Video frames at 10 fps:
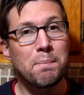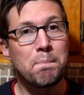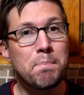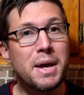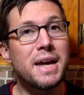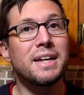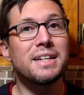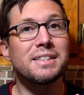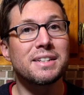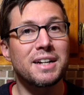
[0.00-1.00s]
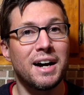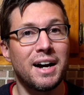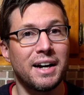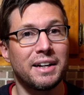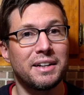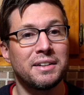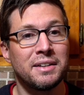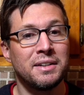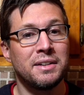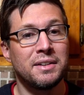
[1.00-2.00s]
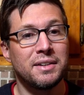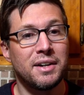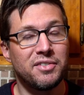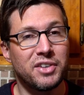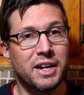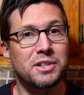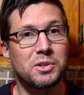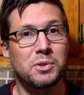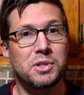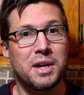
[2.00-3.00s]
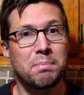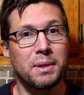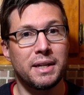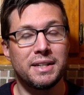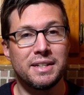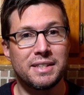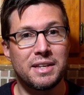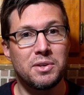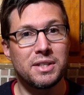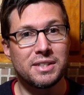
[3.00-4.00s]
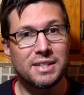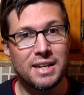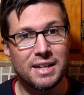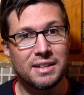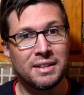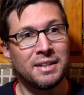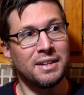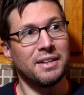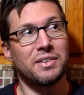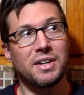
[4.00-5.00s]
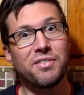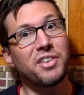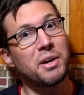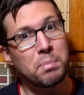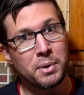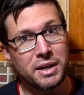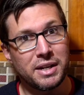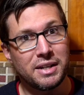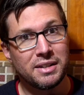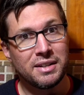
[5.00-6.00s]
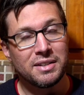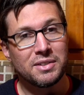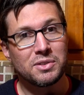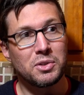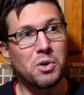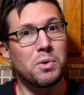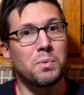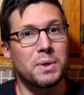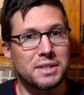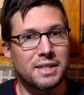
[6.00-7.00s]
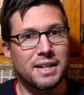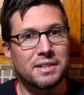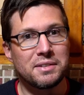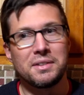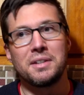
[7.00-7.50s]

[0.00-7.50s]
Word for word: The biggest con of an external chain plate is that you can see it, and they're not very pretty. So no one wants that.